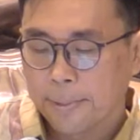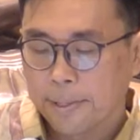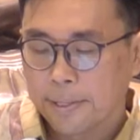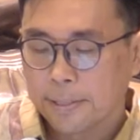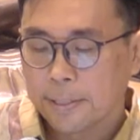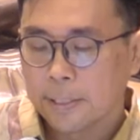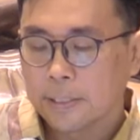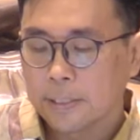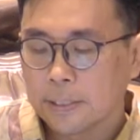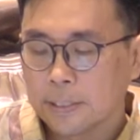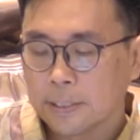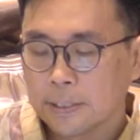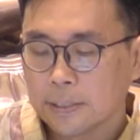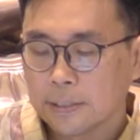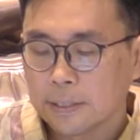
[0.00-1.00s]

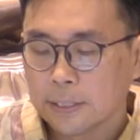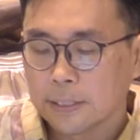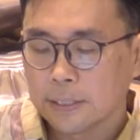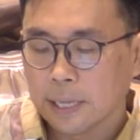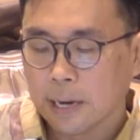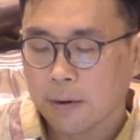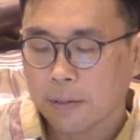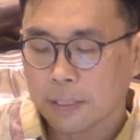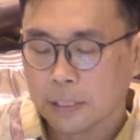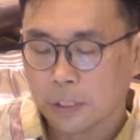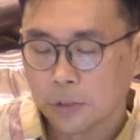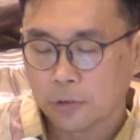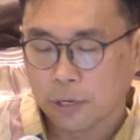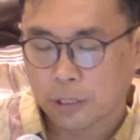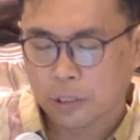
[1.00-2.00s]
This is our
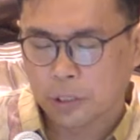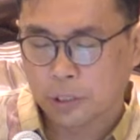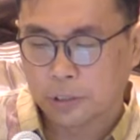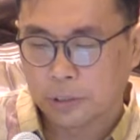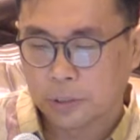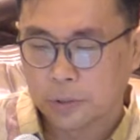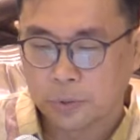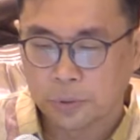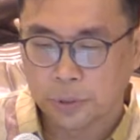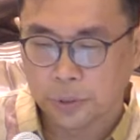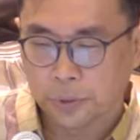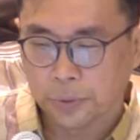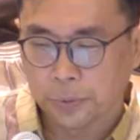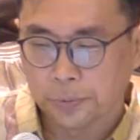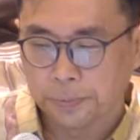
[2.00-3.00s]
instruction to
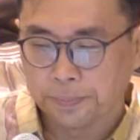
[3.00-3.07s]
you.